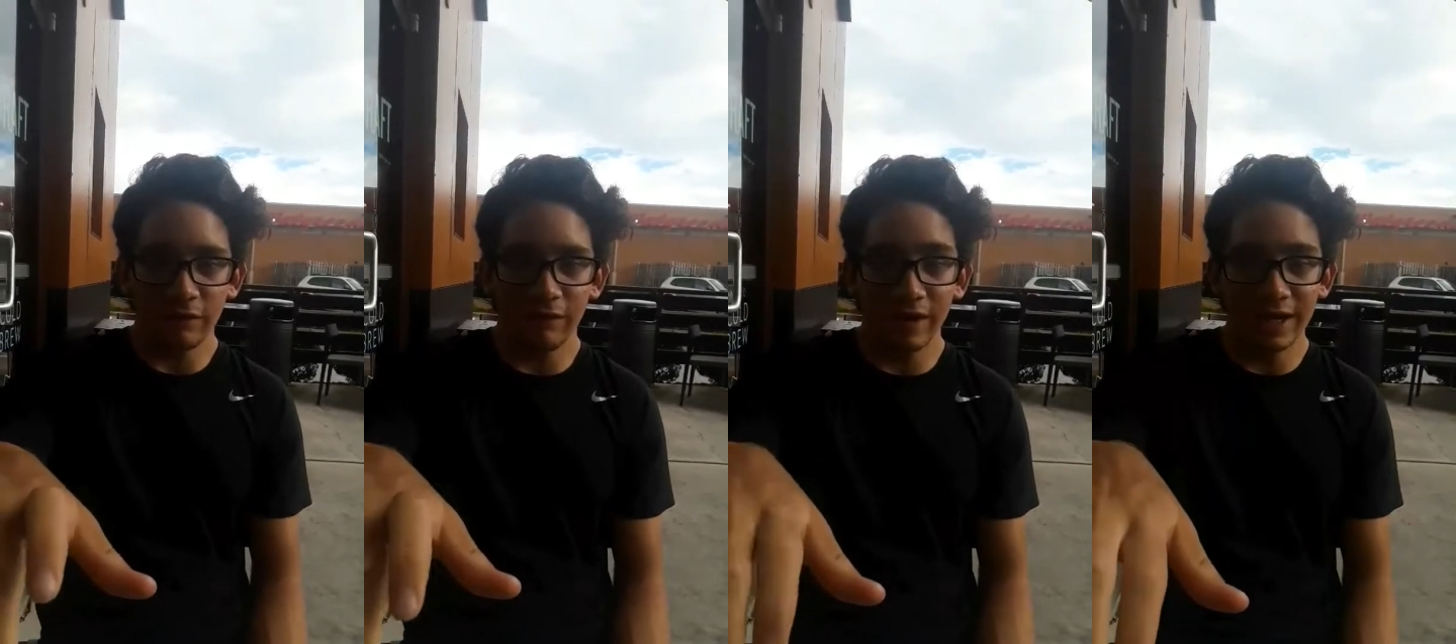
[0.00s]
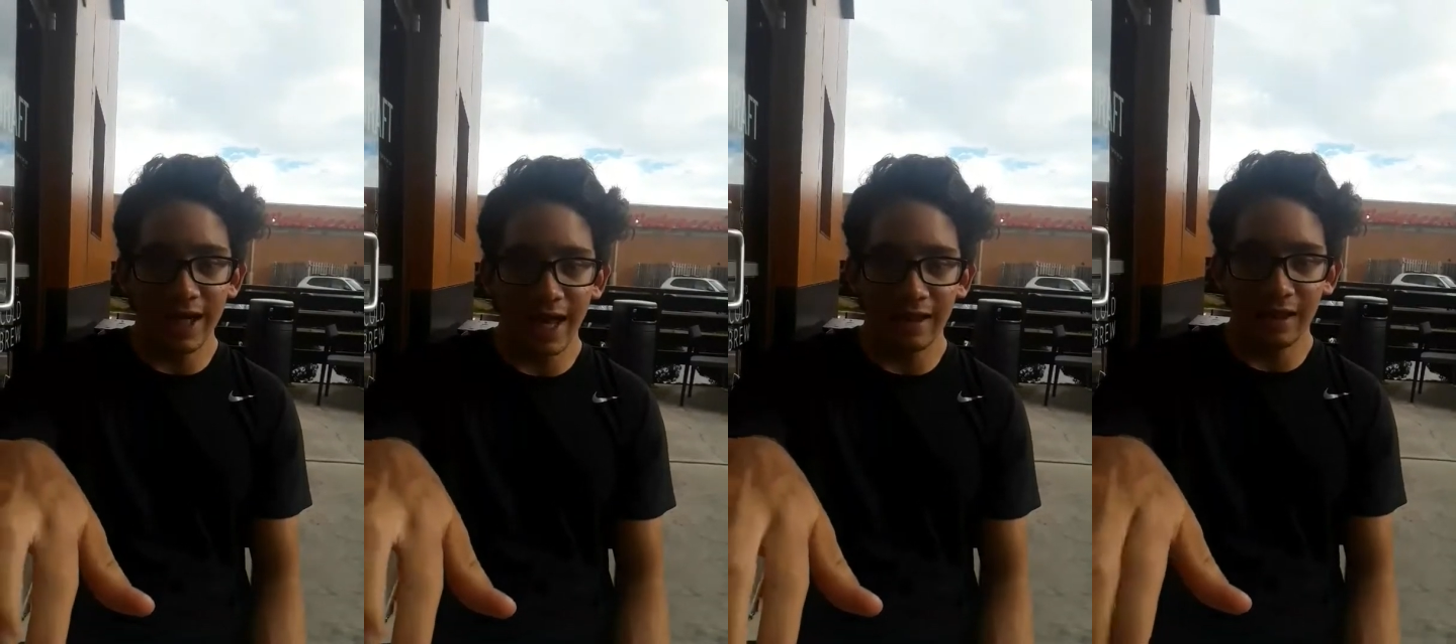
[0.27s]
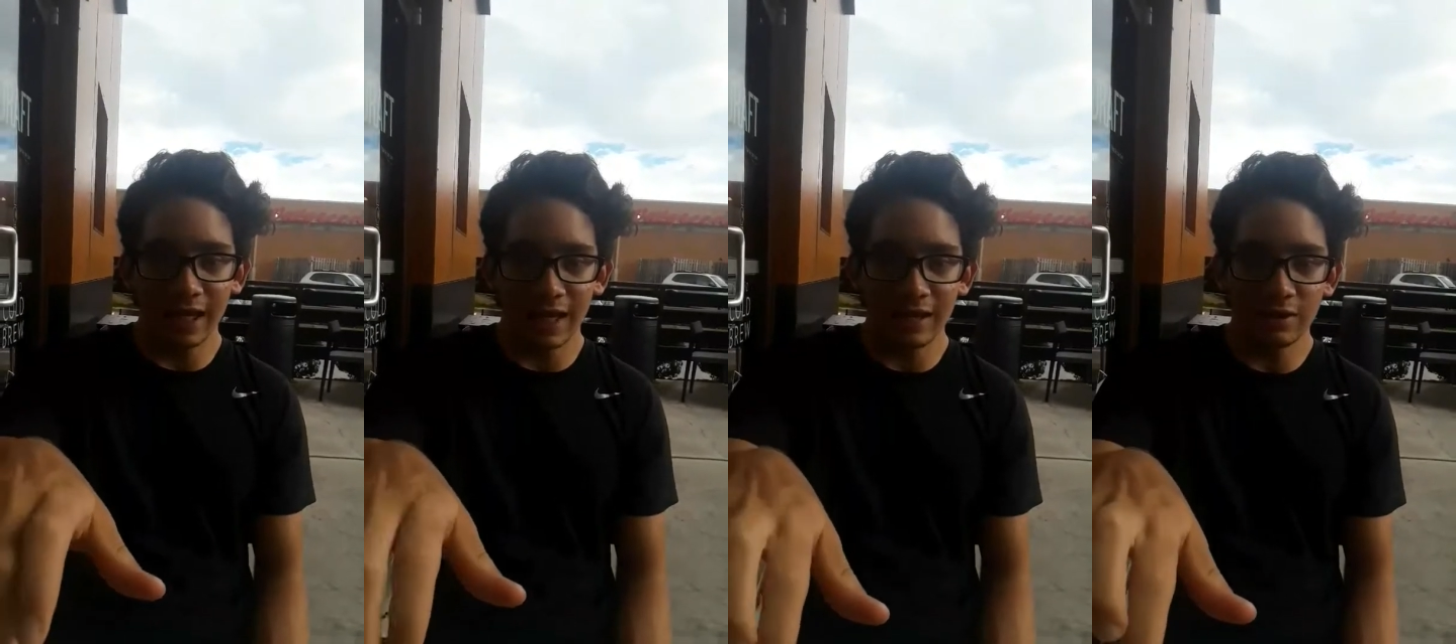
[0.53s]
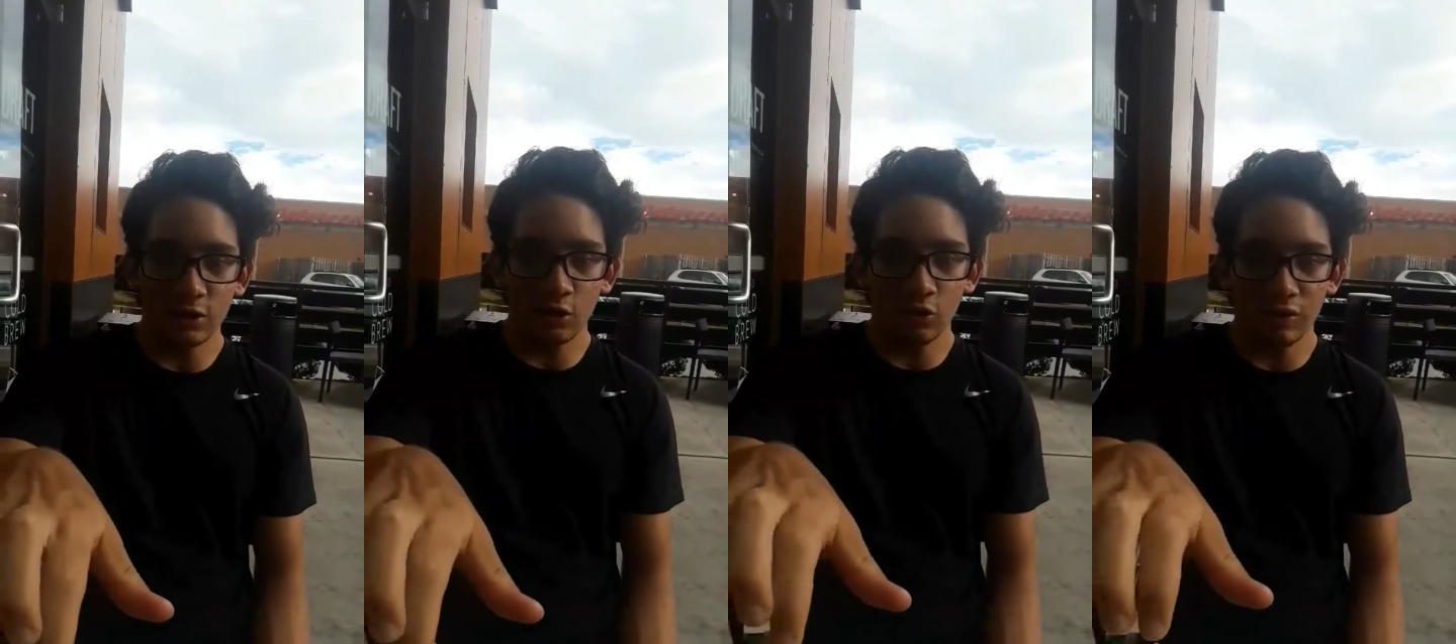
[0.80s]
vanilla
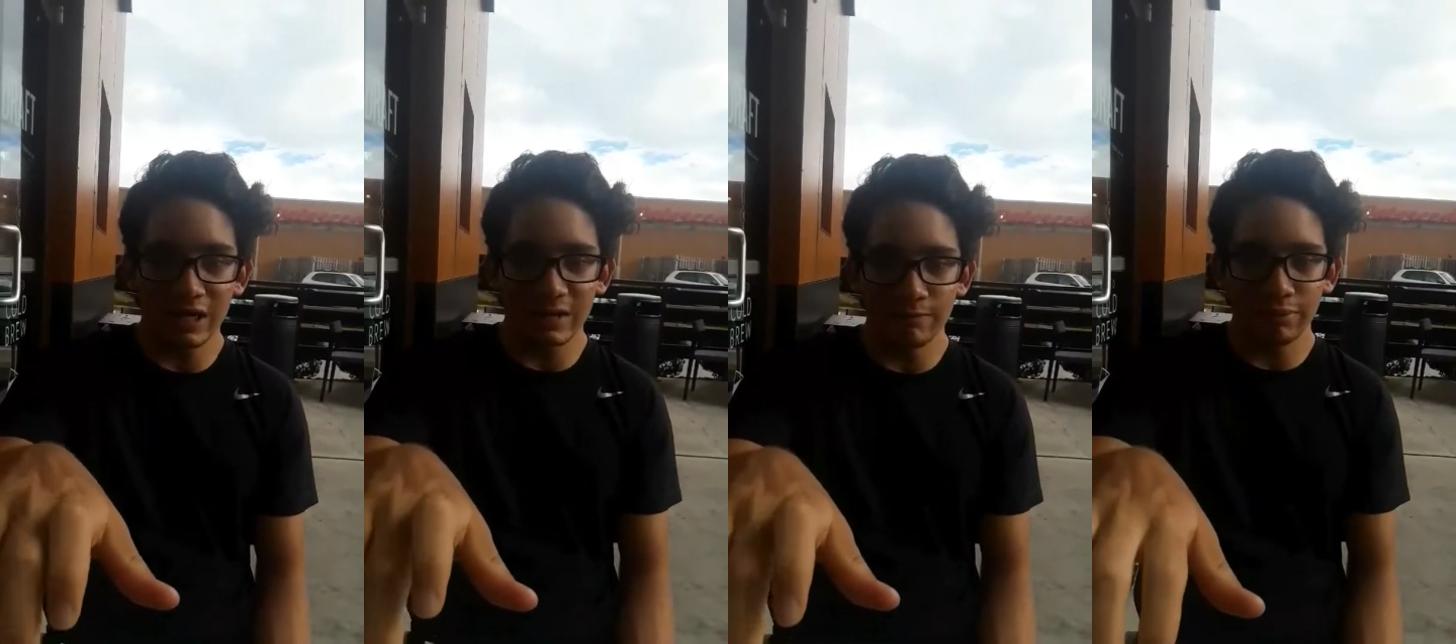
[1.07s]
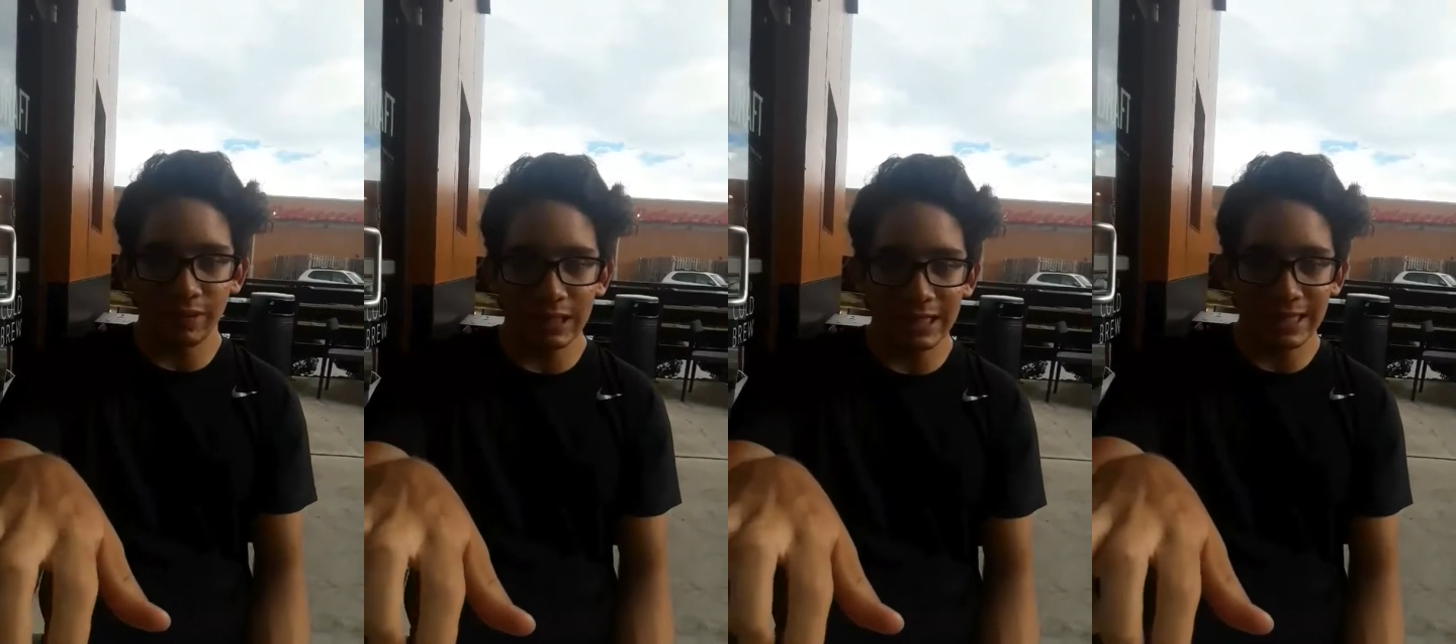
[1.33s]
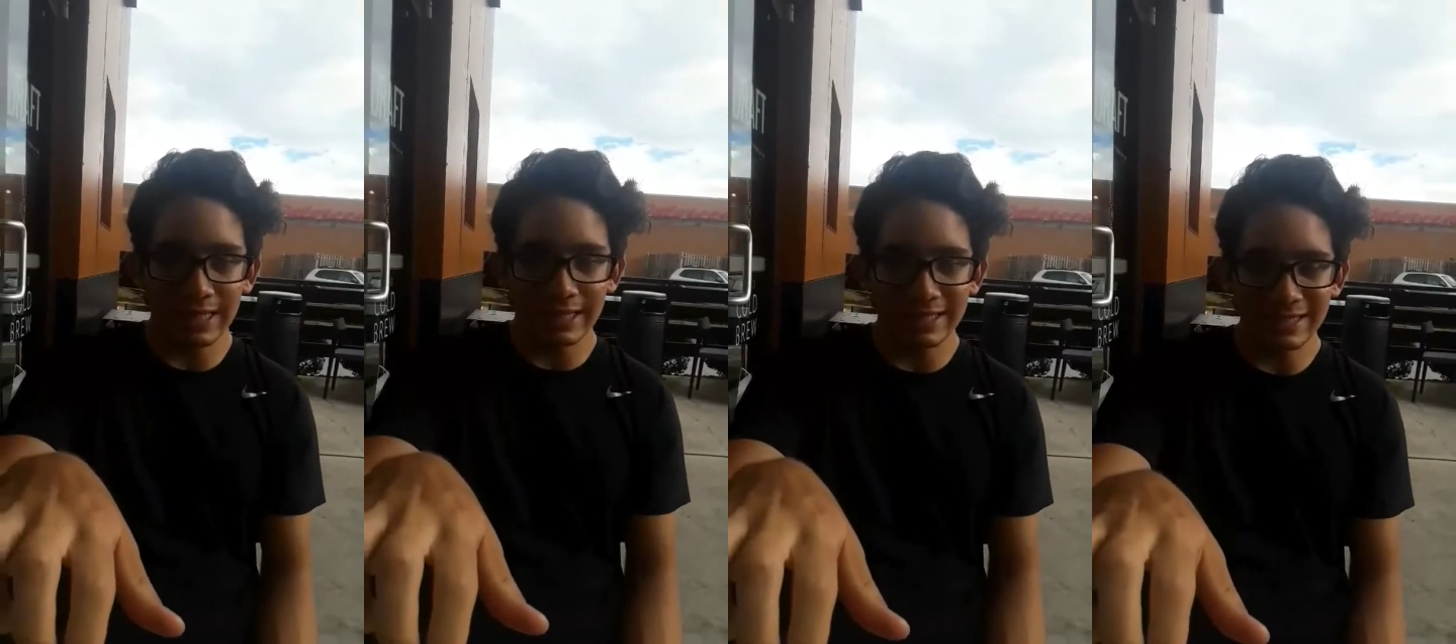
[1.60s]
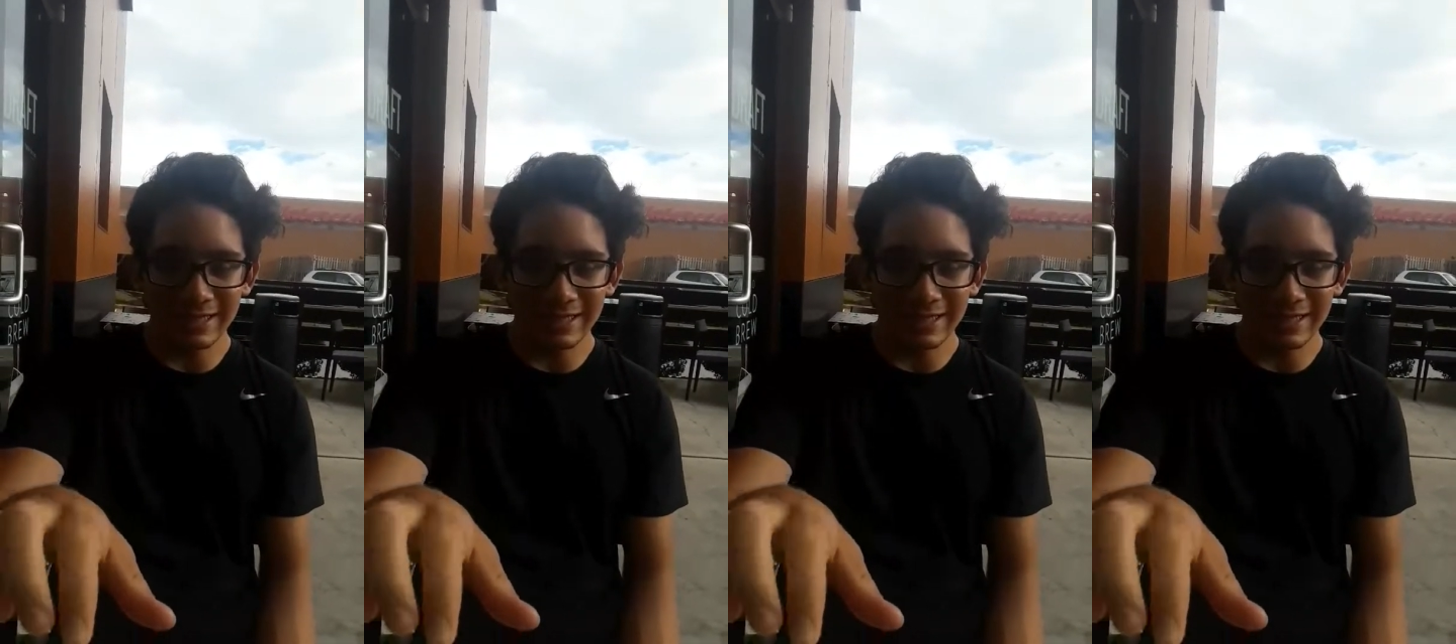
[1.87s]
and cream, please.